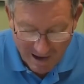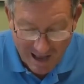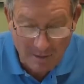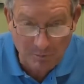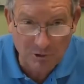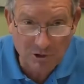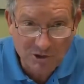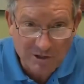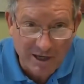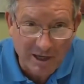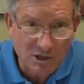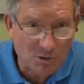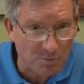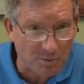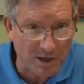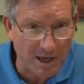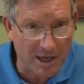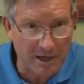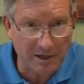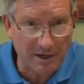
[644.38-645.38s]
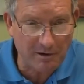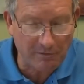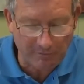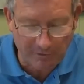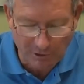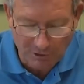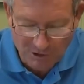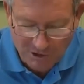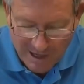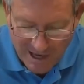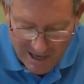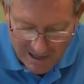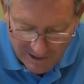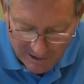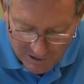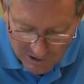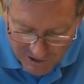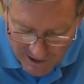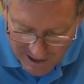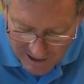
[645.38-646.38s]
the Bible says beginning in verse 8.
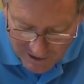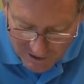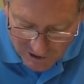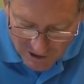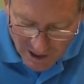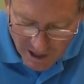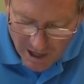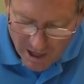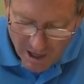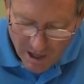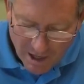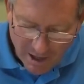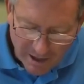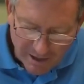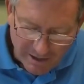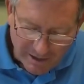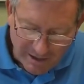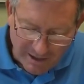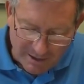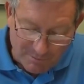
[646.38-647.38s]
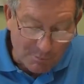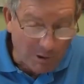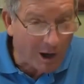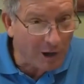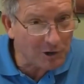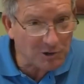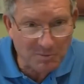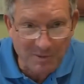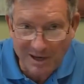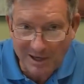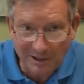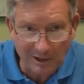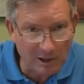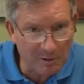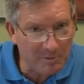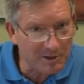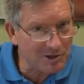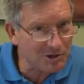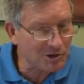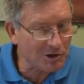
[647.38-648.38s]
It says, and Paul's being a
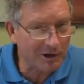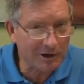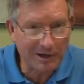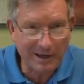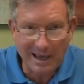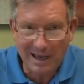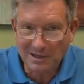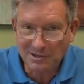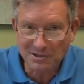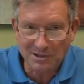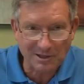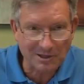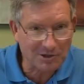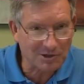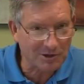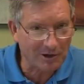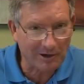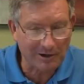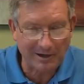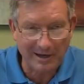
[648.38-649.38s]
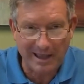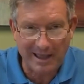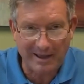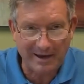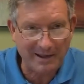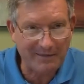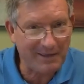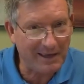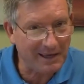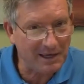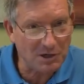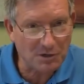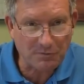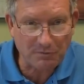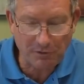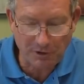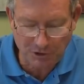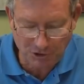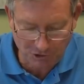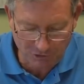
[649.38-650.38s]
little bit sarcastic starting out. I think he's
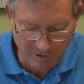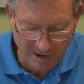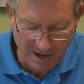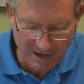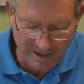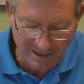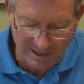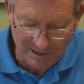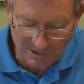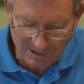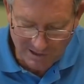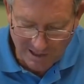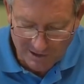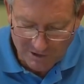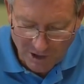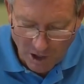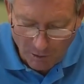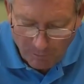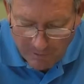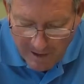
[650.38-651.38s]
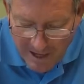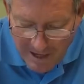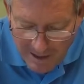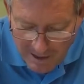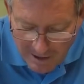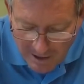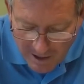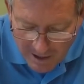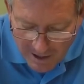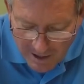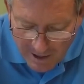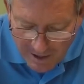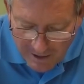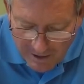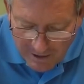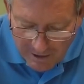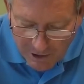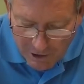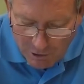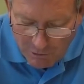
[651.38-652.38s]
frustrated. He says, Already
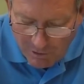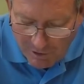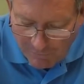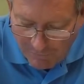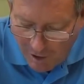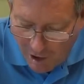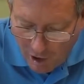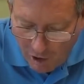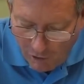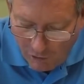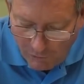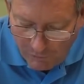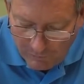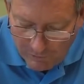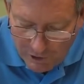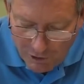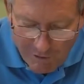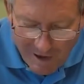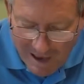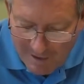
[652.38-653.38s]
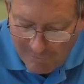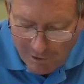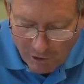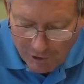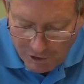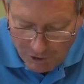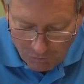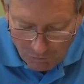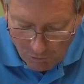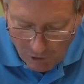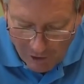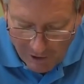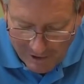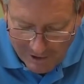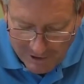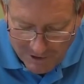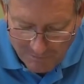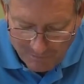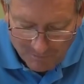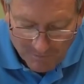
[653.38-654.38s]
you have all you have all you
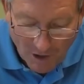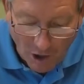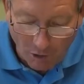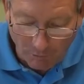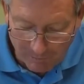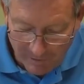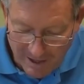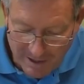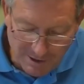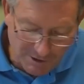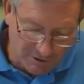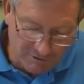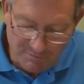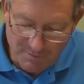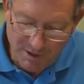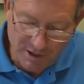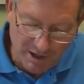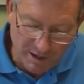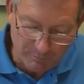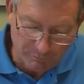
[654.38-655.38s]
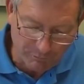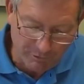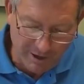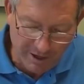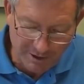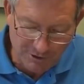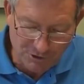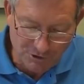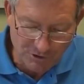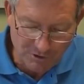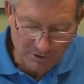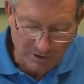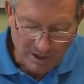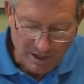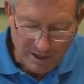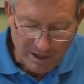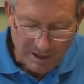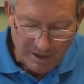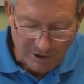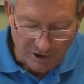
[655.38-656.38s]
want. Already you've become rich.
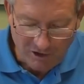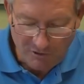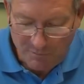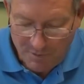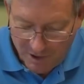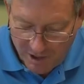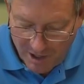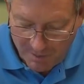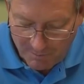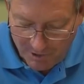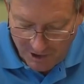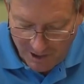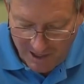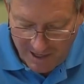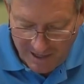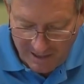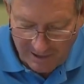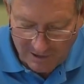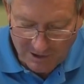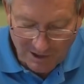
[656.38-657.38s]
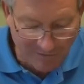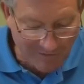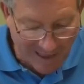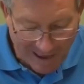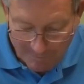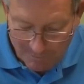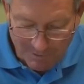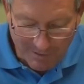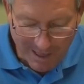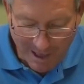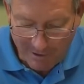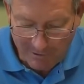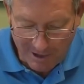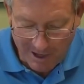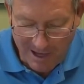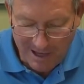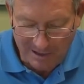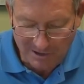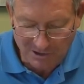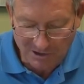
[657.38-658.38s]
You've become kings and that without
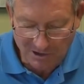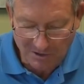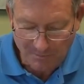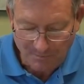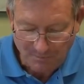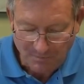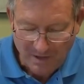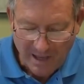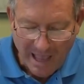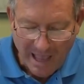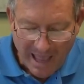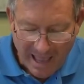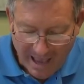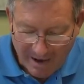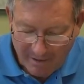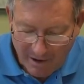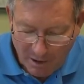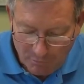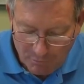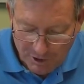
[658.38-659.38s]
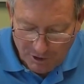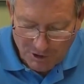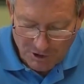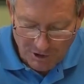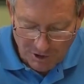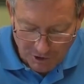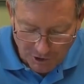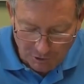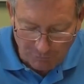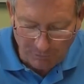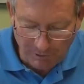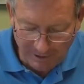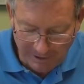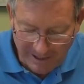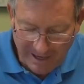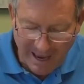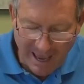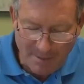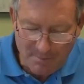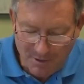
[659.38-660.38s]
us. How I wish that you
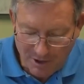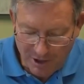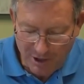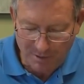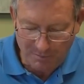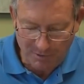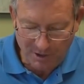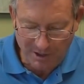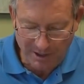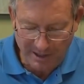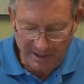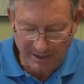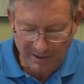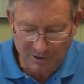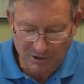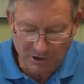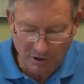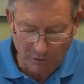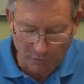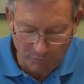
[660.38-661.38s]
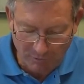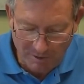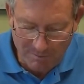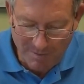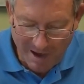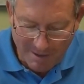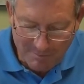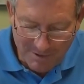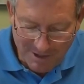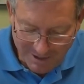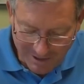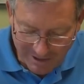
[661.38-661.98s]
really had become kings so that we might